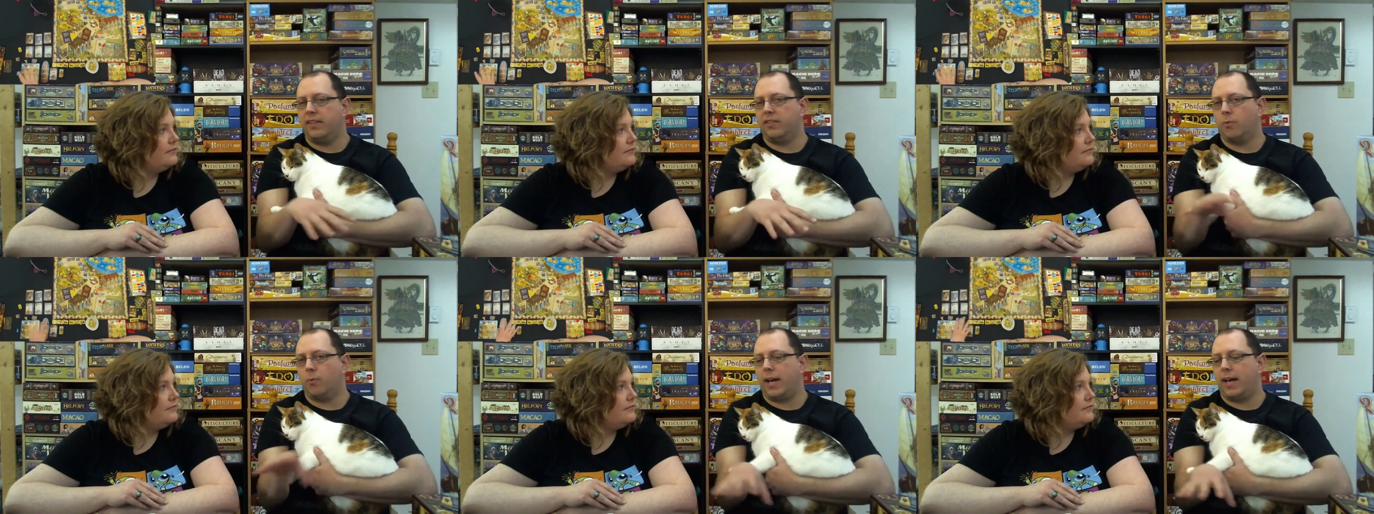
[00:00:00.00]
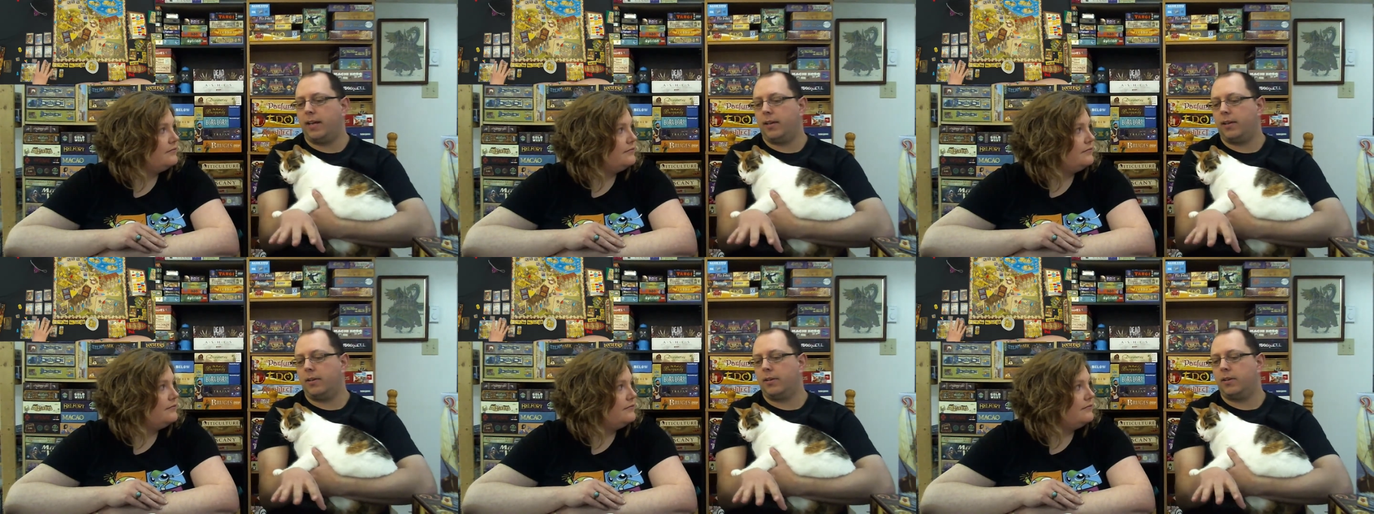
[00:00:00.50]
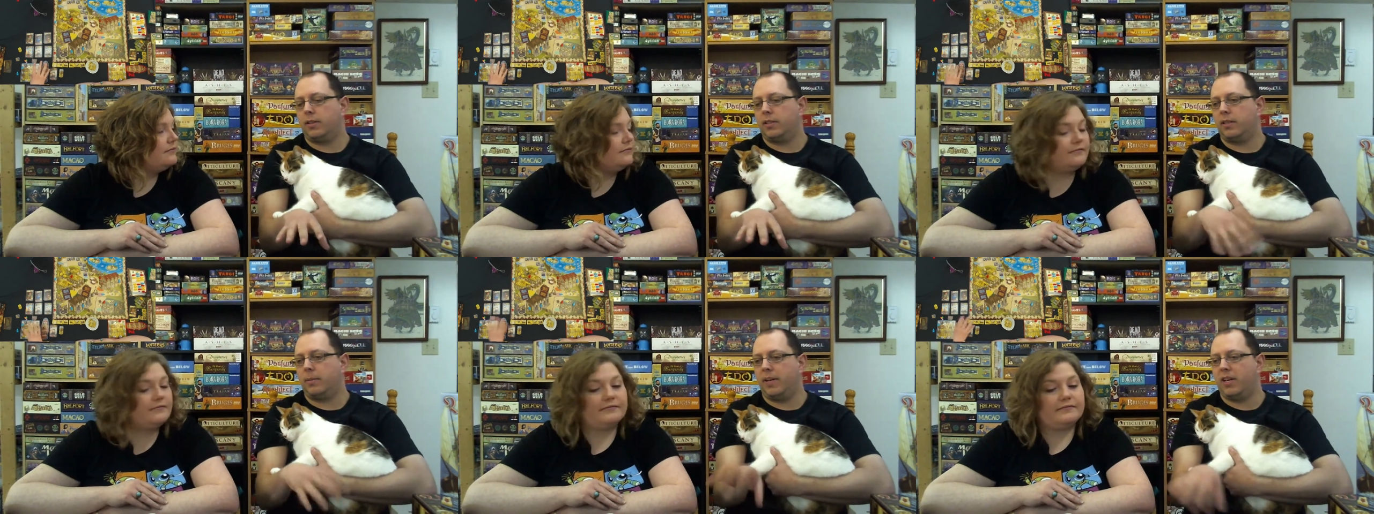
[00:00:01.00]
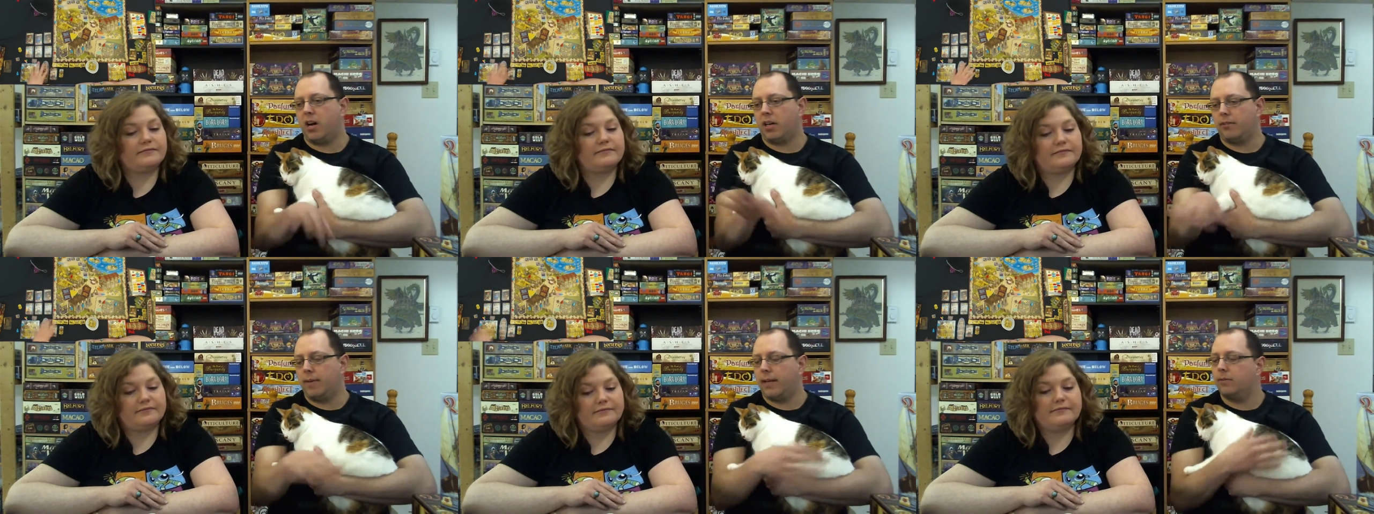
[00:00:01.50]
Speaker 1: the way to be knocked
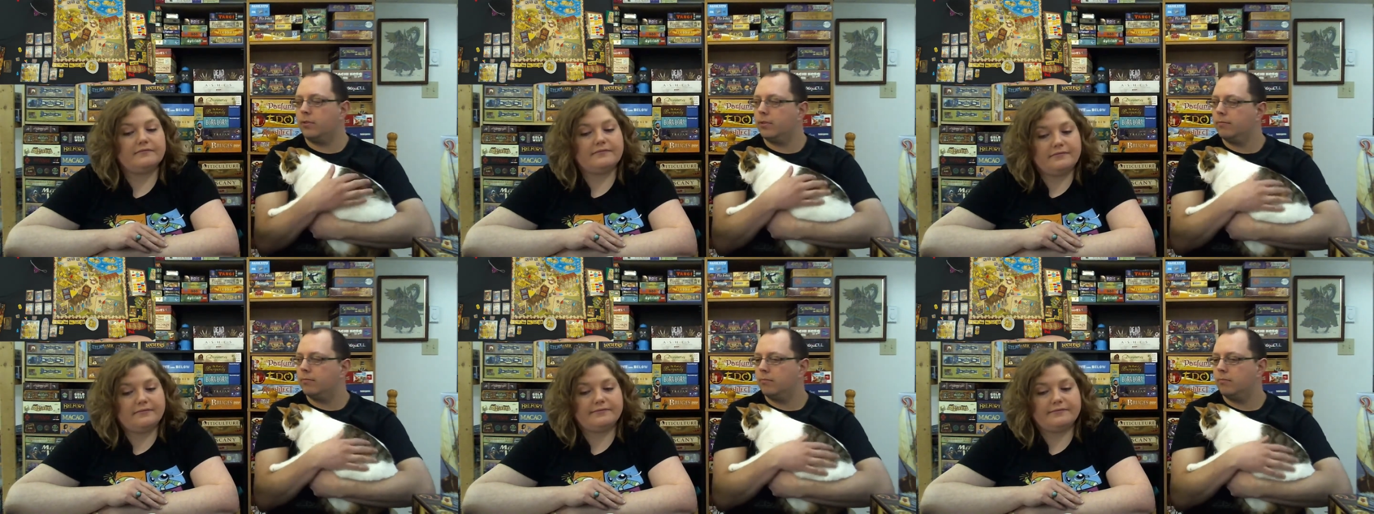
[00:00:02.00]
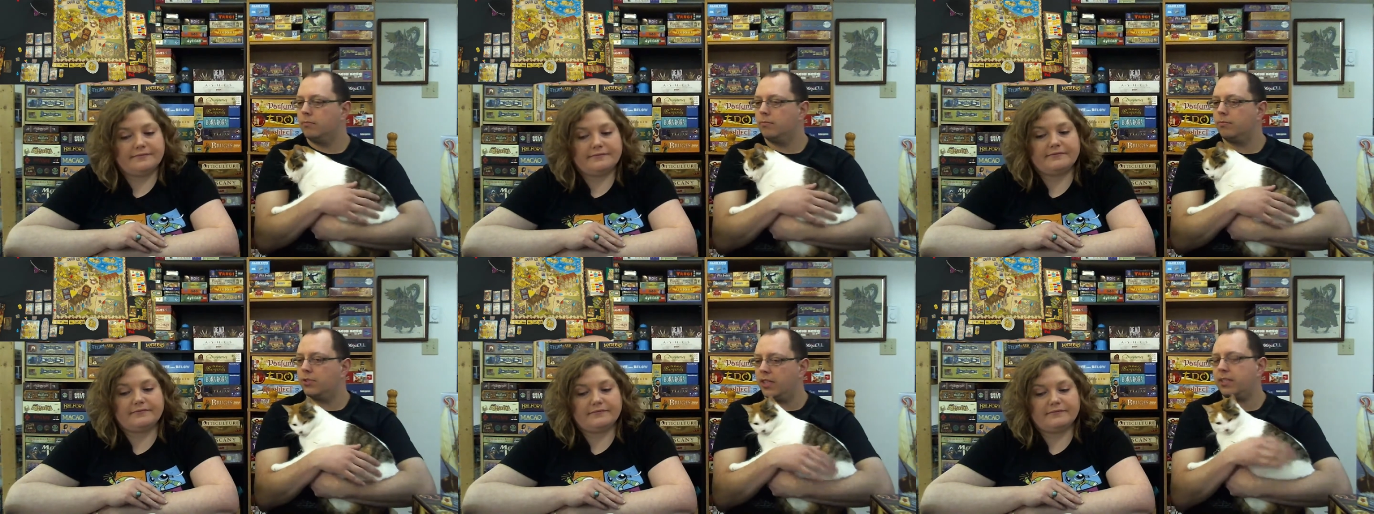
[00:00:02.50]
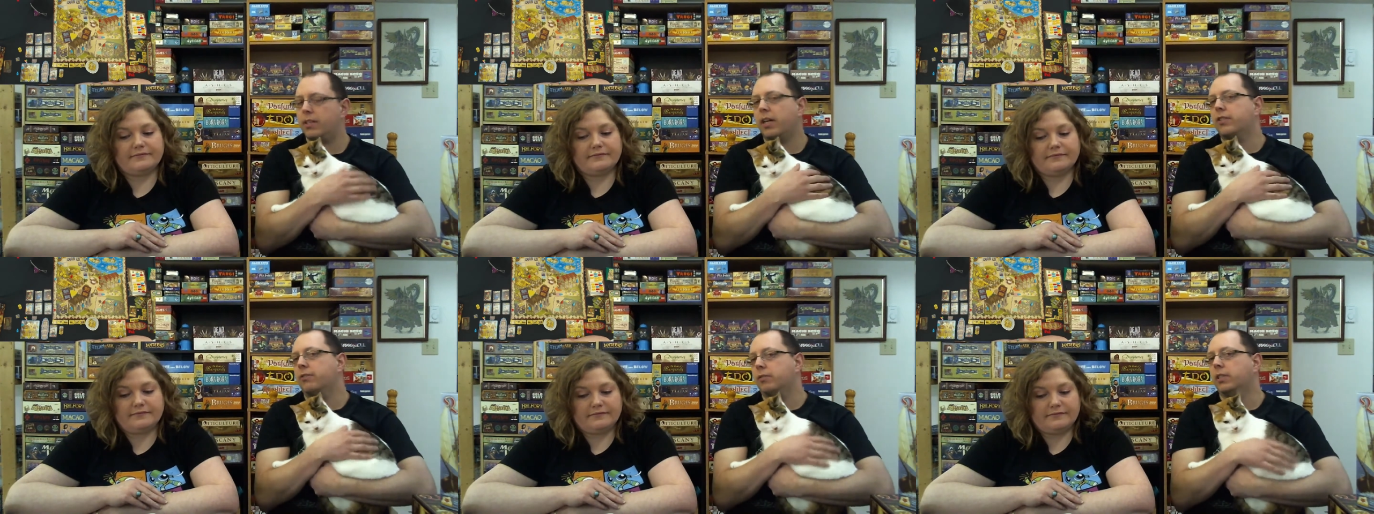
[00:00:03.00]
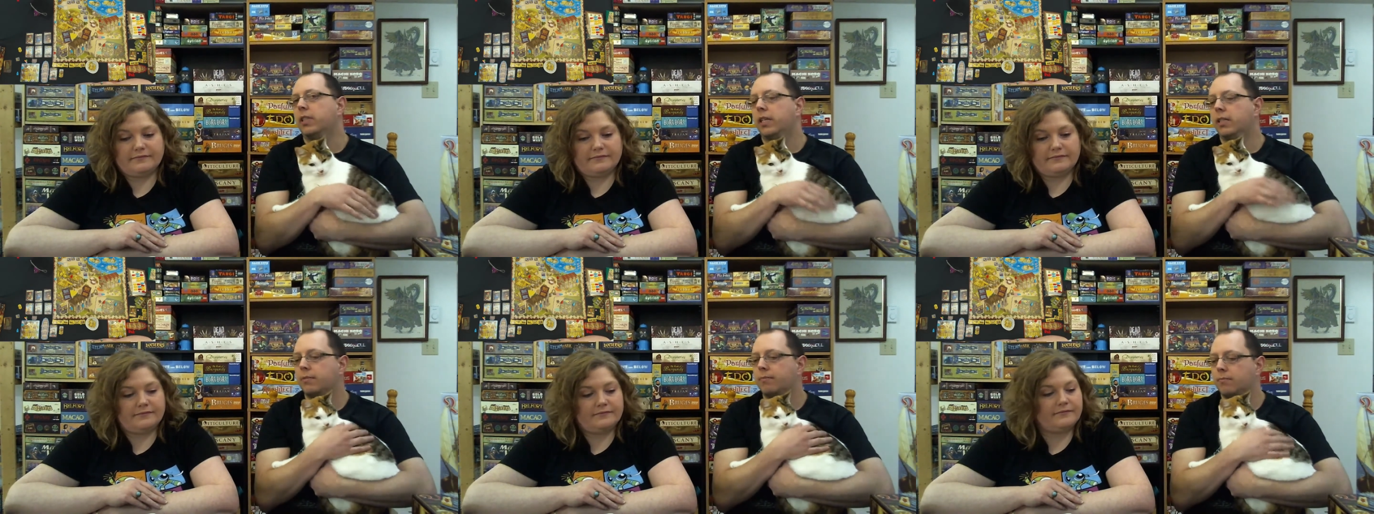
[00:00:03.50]
around. Mm-hmm. So that's actually really
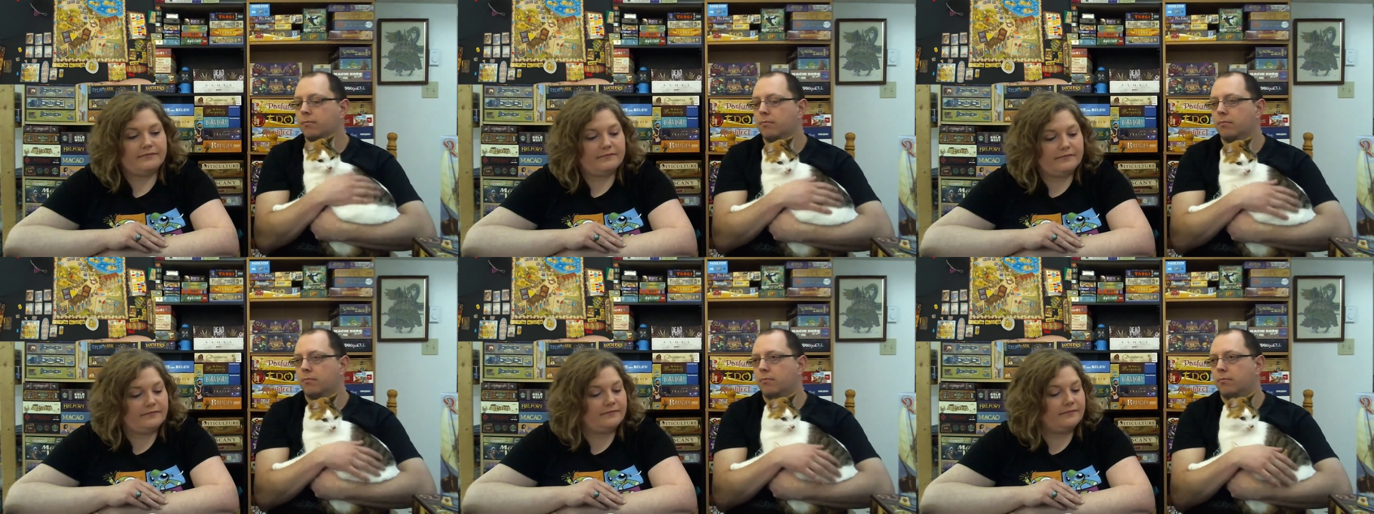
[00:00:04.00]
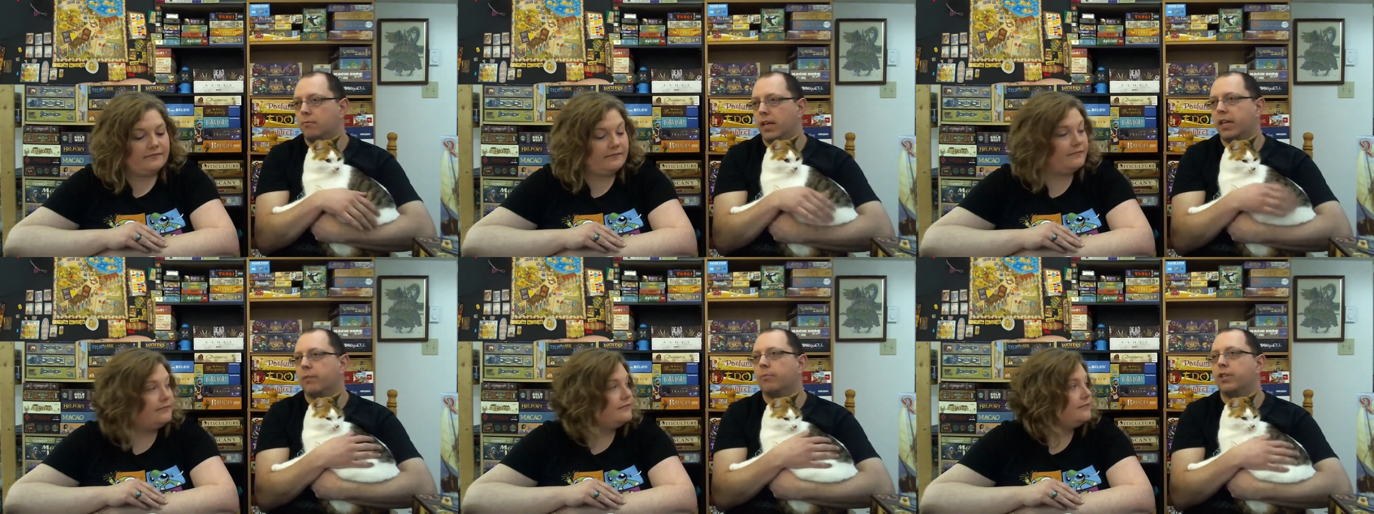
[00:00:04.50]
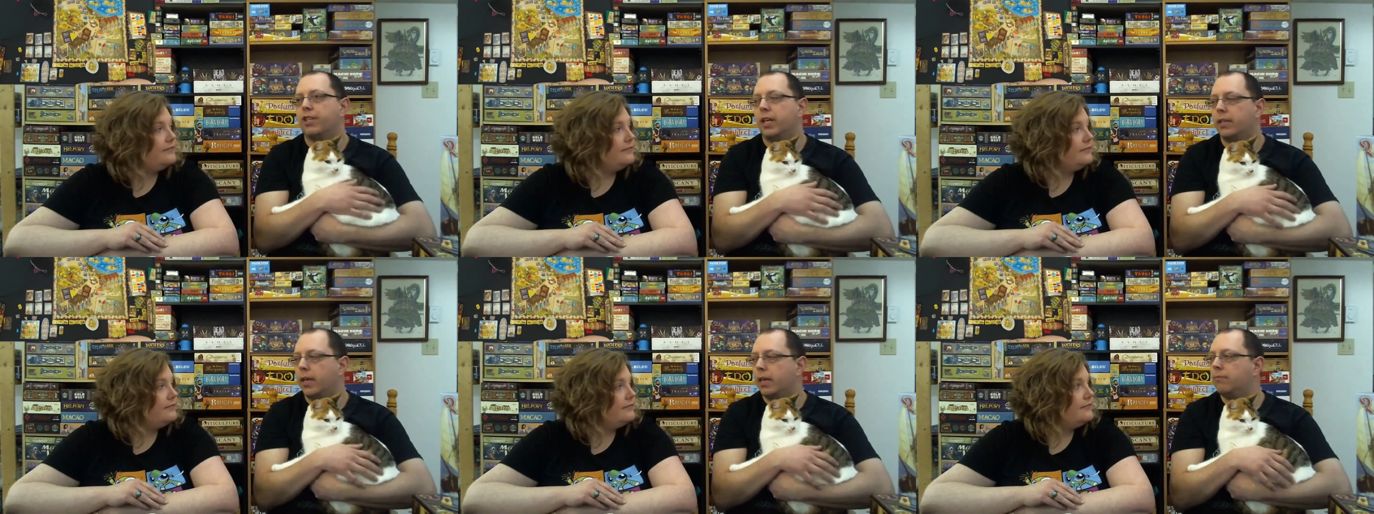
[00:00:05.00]
nice. I can appreciate that.